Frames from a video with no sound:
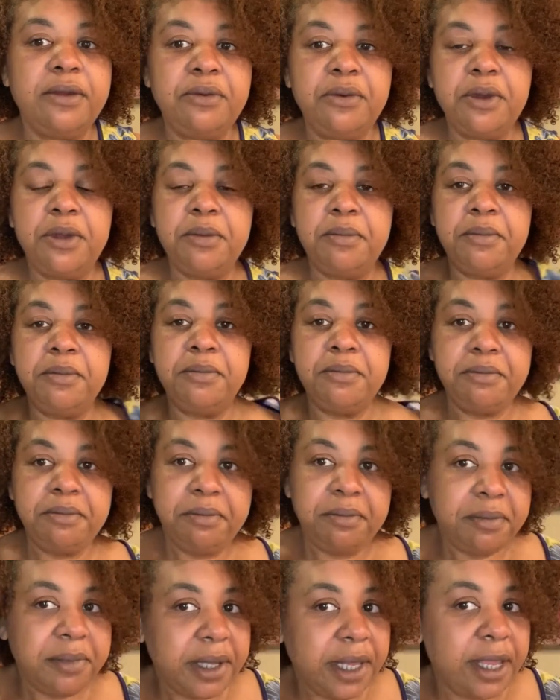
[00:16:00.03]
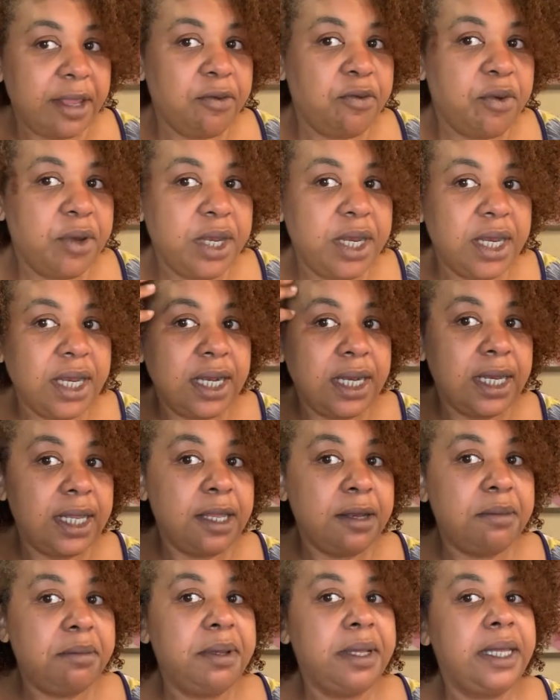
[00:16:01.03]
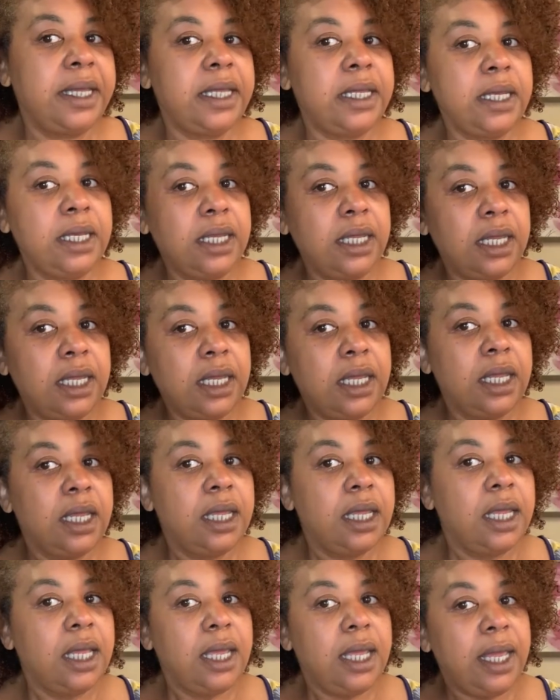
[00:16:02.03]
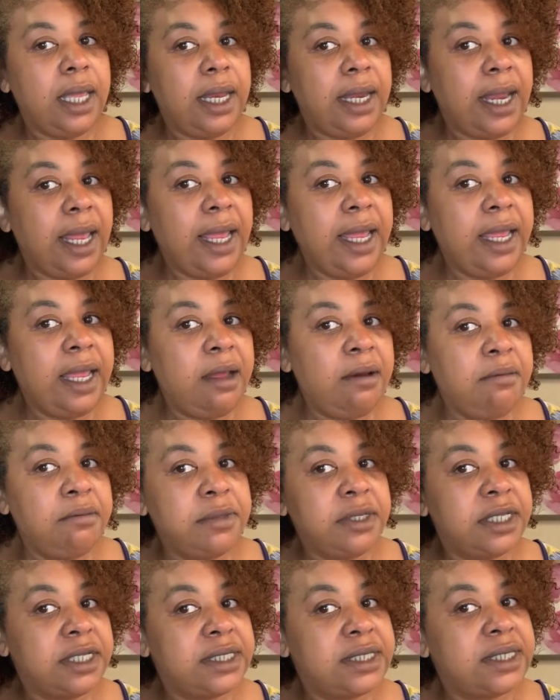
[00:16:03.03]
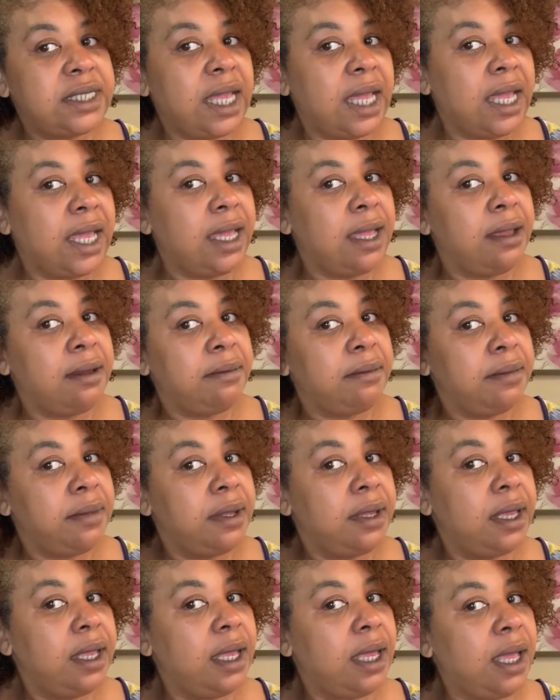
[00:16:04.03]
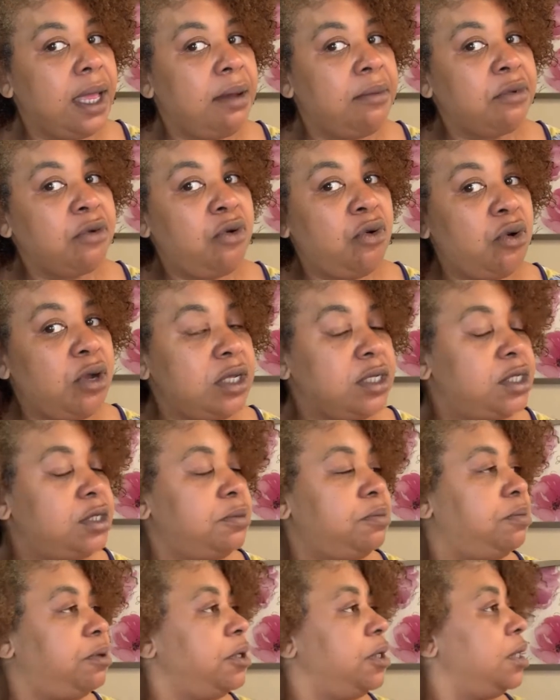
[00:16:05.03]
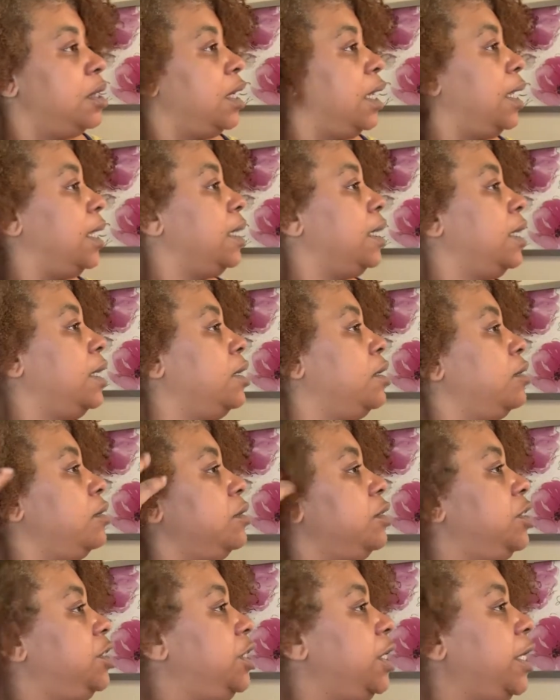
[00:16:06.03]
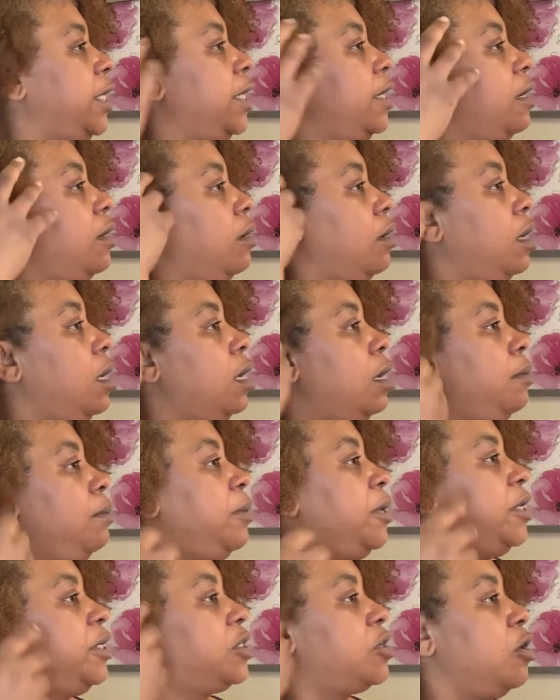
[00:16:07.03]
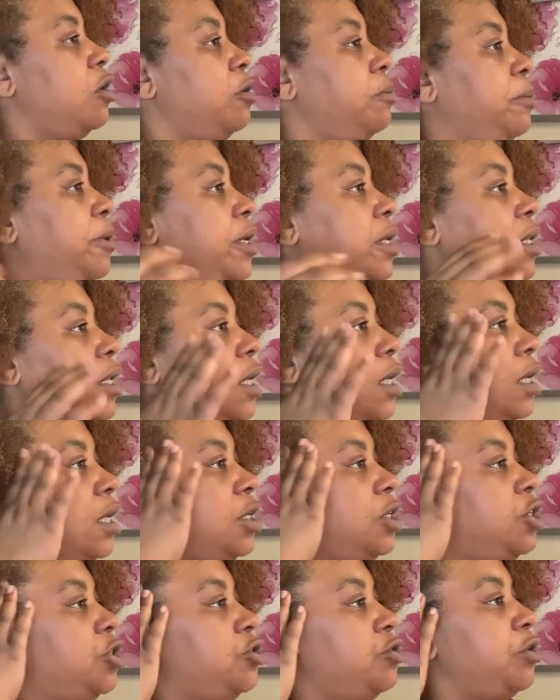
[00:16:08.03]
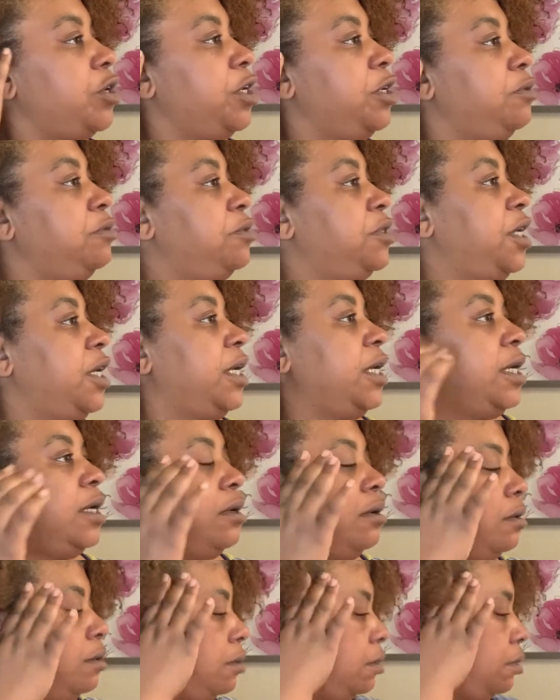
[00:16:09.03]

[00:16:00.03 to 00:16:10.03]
with play with it a little bit. And I am this time I'm going to put a little gel, but it's going to be the extreme gel,